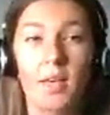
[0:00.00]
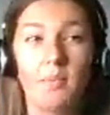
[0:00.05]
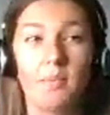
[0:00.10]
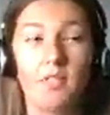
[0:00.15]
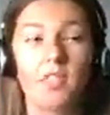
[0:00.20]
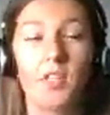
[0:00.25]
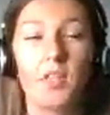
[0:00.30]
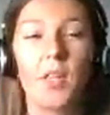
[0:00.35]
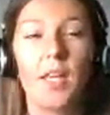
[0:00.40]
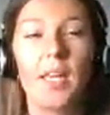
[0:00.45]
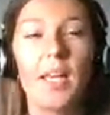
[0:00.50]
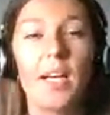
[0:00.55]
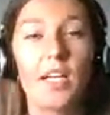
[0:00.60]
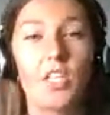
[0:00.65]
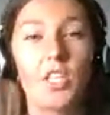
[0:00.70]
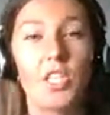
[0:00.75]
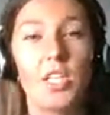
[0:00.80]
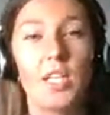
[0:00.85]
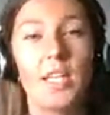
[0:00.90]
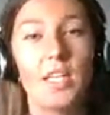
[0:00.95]
So they
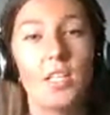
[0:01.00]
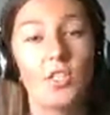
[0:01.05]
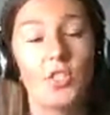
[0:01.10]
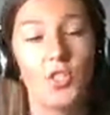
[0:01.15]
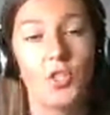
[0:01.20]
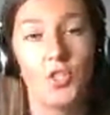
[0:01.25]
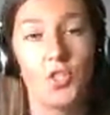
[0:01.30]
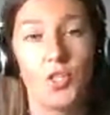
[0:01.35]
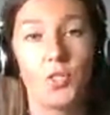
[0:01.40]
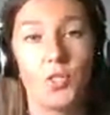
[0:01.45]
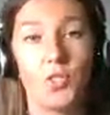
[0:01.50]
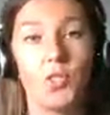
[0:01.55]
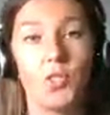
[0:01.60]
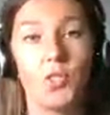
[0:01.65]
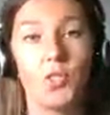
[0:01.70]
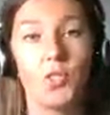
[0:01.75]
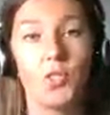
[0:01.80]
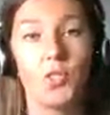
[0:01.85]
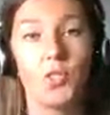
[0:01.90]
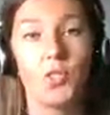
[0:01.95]
actually introduced
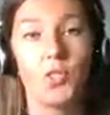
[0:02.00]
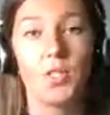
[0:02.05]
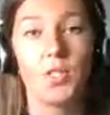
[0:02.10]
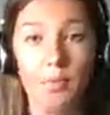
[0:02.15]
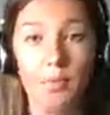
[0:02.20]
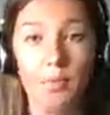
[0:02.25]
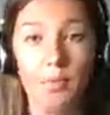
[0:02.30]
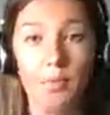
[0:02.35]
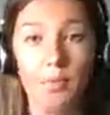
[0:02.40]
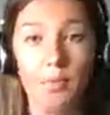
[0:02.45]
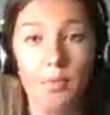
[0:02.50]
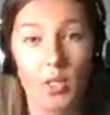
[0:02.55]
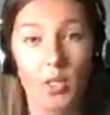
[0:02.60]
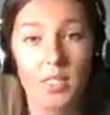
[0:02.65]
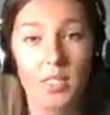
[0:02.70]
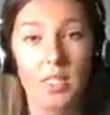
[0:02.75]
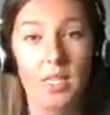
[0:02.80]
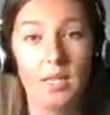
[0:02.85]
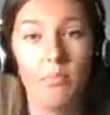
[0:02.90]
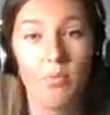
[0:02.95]
a temporary
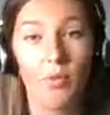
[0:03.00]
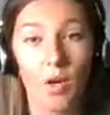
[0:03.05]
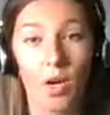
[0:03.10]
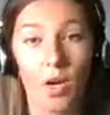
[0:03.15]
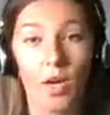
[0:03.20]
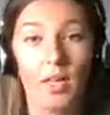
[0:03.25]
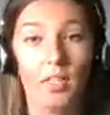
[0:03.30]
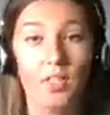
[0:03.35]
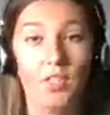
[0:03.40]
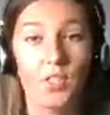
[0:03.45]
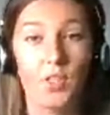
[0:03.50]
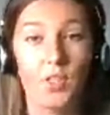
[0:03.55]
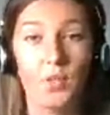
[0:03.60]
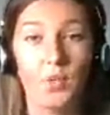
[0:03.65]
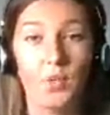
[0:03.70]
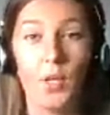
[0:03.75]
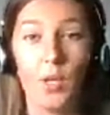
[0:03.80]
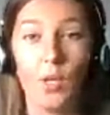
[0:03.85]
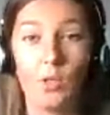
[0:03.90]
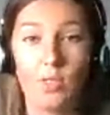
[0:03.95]
policy prior to
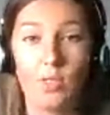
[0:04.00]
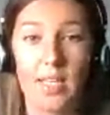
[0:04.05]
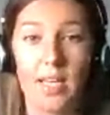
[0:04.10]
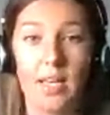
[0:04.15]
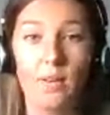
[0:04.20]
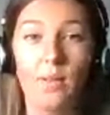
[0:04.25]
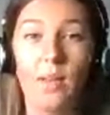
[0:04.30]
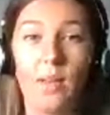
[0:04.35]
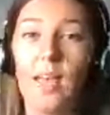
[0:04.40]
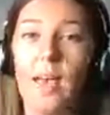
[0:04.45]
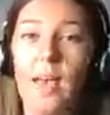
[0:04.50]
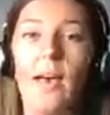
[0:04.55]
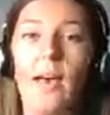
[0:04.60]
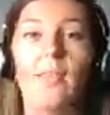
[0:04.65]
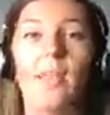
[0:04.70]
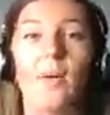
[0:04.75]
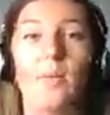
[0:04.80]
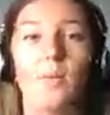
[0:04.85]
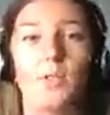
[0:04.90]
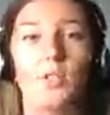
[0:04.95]
the lockdown,
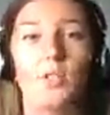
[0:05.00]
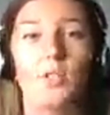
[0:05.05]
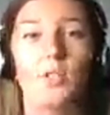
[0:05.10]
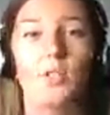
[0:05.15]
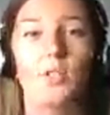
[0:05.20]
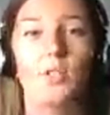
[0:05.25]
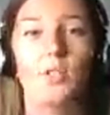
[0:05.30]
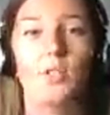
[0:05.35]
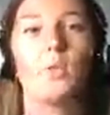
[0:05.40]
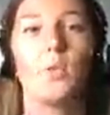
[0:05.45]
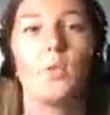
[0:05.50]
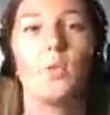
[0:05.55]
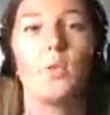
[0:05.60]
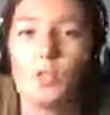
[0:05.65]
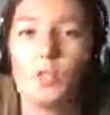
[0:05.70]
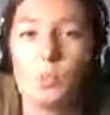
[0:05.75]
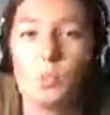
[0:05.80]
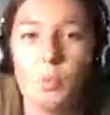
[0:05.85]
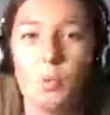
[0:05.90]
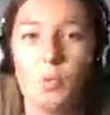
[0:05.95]
and that was, of course, to
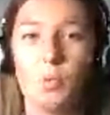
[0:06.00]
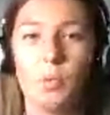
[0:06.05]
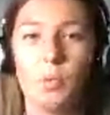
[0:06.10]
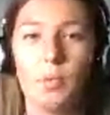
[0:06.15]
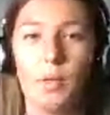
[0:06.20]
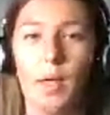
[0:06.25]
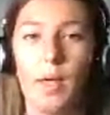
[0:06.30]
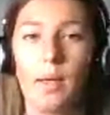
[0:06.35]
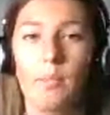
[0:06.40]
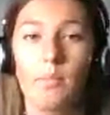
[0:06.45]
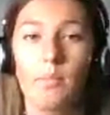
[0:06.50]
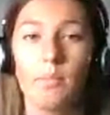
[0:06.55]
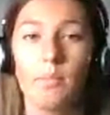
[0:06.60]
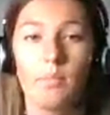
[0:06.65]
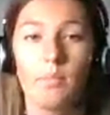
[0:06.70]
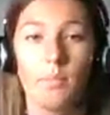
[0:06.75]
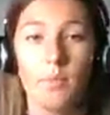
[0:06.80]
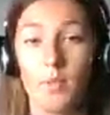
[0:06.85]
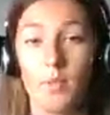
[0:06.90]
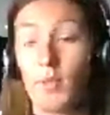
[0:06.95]
support
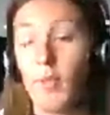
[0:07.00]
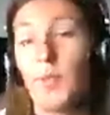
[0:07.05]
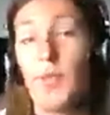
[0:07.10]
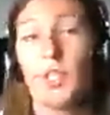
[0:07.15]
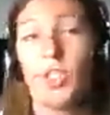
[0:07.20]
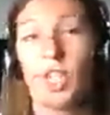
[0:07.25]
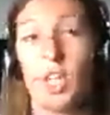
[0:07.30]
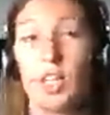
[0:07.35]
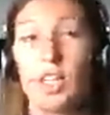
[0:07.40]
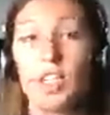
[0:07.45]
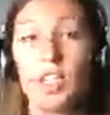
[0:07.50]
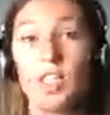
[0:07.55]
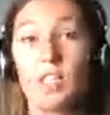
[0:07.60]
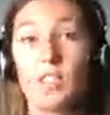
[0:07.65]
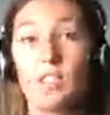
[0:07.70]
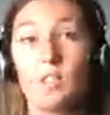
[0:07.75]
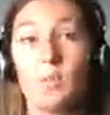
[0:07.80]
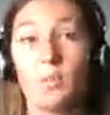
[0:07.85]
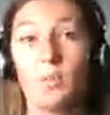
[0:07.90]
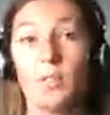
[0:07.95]
the
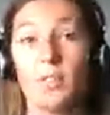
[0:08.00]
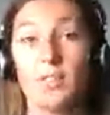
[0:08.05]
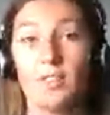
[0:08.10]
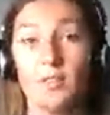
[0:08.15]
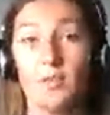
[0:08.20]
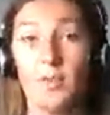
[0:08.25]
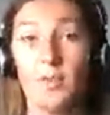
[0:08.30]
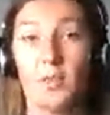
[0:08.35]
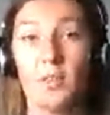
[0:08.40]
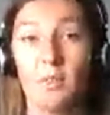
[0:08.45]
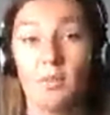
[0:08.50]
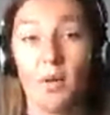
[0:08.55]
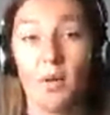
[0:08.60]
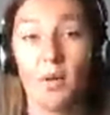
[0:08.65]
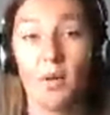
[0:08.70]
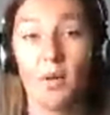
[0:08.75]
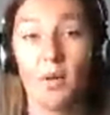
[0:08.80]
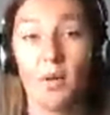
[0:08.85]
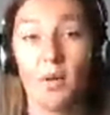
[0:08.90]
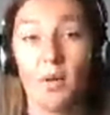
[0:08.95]
changes that were
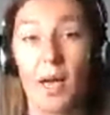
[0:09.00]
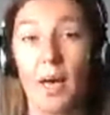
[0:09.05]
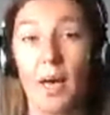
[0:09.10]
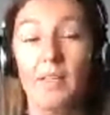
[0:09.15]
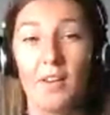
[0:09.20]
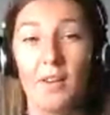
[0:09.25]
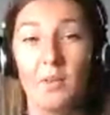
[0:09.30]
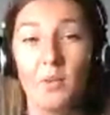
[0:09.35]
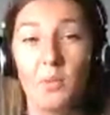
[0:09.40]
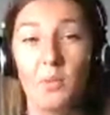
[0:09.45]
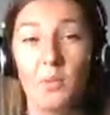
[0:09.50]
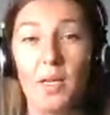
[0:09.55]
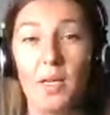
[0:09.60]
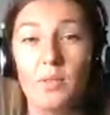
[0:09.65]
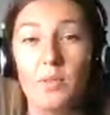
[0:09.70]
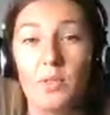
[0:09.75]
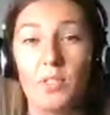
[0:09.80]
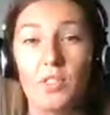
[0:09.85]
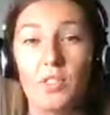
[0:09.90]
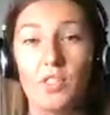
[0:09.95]
happening around the
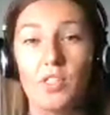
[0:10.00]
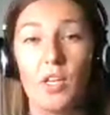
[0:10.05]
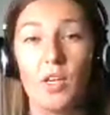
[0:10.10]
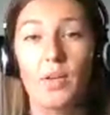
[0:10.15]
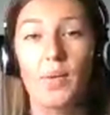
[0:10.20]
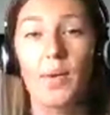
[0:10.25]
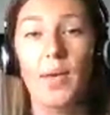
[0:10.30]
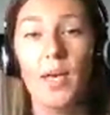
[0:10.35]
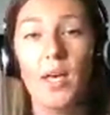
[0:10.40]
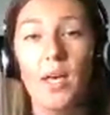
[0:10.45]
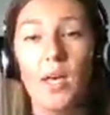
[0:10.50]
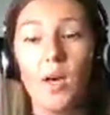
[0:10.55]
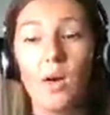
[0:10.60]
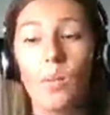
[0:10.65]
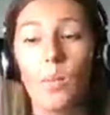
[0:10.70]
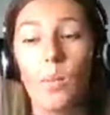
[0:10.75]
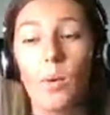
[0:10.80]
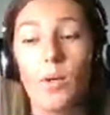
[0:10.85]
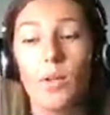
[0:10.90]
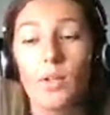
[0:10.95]
world. And so
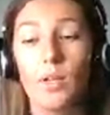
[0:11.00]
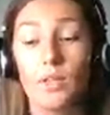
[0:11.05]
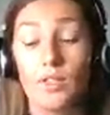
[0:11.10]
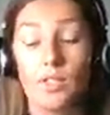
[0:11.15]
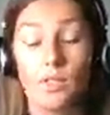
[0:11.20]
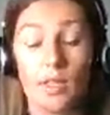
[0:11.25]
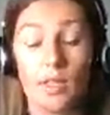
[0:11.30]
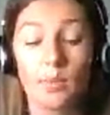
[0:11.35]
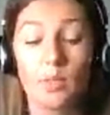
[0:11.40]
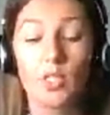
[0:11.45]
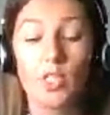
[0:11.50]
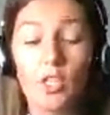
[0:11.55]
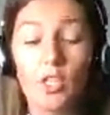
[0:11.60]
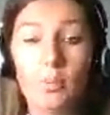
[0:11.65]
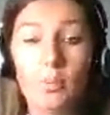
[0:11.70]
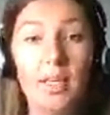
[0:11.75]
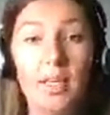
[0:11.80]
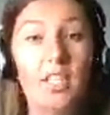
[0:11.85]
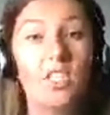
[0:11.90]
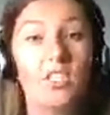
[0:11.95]
there were two
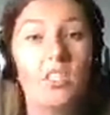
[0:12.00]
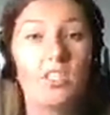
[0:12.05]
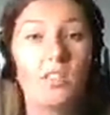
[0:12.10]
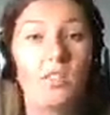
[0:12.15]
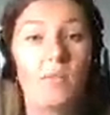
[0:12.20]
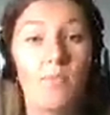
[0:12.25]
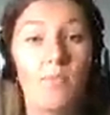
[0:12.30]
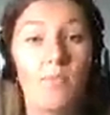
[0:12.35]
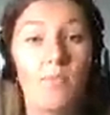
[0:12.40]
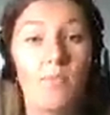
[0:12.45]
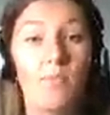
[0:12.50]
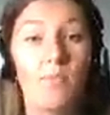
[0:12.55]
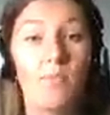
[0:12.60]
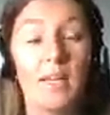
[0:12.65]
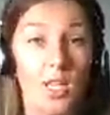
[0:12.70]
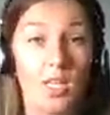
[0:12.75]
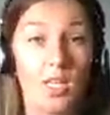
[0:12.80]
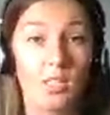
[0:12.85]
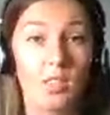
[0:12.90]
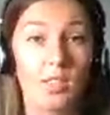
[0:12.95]
major
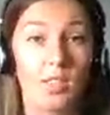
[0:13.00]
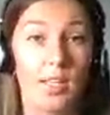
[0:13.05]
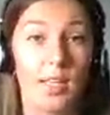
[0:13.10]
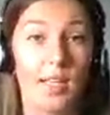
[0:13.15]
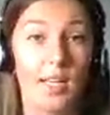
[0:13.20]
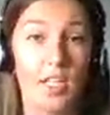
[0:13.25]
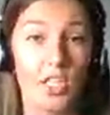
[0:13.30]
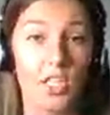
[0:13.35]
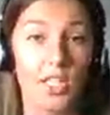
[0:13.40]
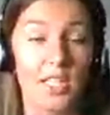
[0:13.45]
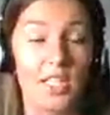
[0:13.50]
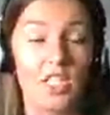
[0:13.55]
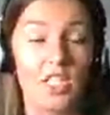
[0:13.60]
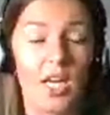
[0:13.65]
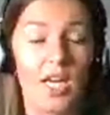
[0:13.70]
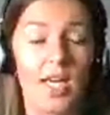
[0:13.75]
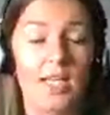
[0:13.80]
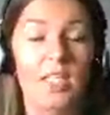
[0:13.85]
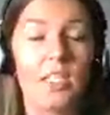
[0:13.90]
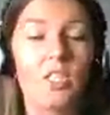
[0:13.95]
things that they actually
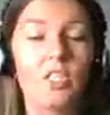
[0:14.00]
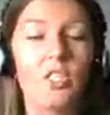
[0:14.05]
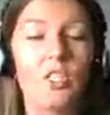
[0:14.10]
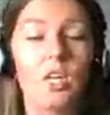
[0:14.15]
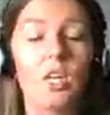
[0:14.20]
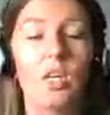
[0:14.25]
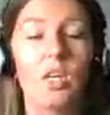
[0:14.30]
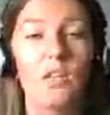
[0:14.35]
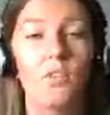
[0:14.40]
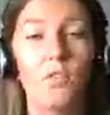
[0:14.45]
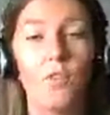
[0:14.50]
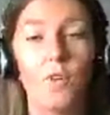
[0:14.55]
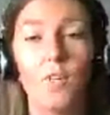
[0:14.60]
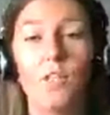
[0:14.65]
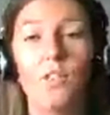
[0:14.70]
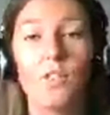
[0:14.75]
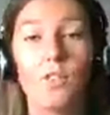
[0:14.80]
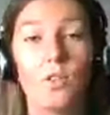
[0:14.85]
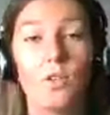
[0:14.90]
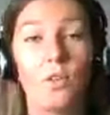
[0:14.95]
changed.
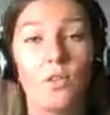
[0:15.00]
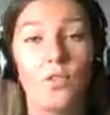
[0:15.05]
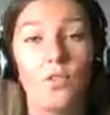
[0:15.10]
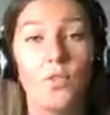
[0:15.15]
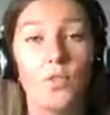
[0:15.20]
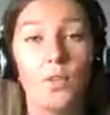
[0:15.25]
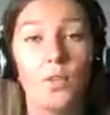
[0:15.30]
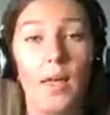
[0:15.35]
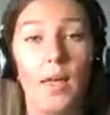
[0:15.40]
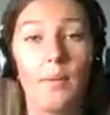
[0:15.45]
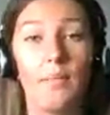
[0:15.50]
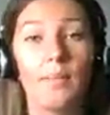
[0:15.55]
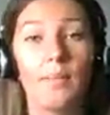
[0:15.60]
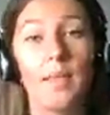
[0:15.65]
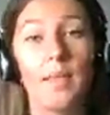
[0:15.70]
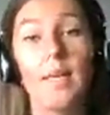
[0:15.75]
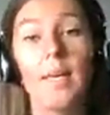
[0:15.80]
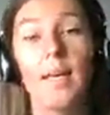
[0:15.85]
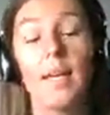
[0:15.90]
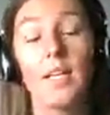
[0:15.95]
First off,
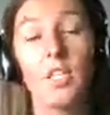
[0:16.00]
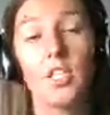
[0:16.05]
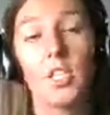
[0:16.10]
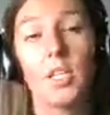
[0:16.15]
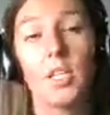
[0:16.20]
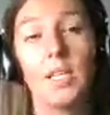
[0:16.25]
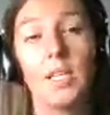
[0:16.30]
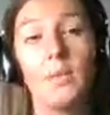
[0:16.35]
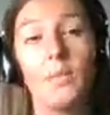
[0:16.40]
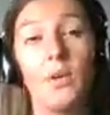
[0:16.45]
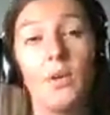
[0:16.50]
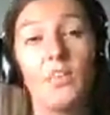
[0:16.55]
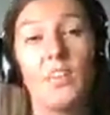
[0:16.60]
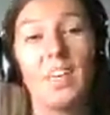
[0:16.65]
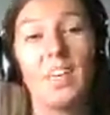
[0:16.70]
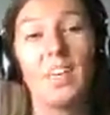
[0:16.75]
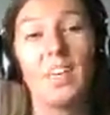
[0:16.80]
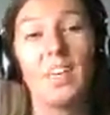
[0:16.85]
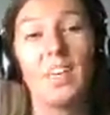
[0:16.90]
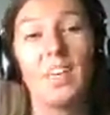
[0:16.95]
they actually were
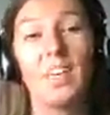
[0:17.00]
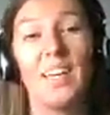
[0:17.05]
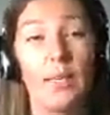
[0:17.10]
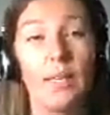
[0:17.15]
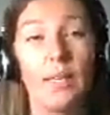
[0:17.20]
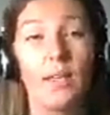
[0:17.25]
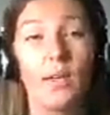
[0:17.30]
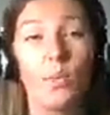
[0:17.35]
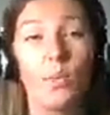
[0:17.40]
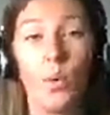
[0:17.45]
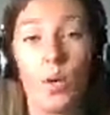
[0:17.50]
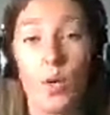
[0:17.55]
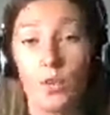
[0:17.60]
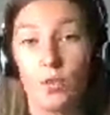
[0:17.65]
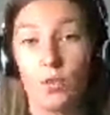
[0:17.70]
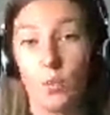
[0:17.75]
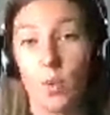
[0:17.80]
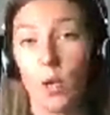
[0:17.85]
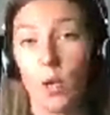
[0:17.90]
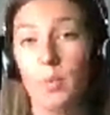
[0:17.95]
allowing work
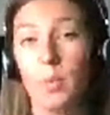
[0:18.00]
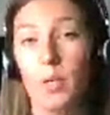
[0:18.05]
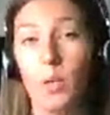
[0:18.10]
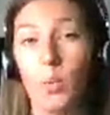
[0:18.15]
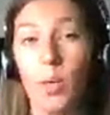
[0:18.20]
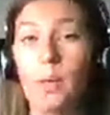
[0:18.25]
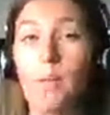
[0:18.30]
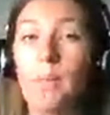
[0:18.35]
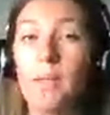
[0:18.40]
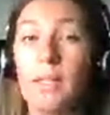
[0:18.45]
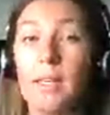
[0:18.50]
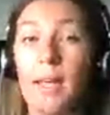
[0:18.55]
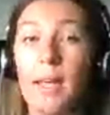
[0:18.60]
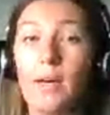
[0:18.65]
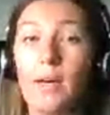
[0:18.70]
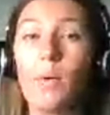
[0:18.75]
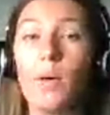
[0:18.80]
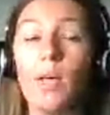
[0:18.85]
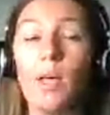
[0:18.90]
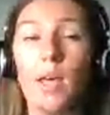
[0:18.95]
from home equipment
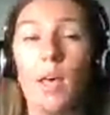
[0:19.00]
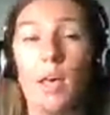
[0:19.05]
now.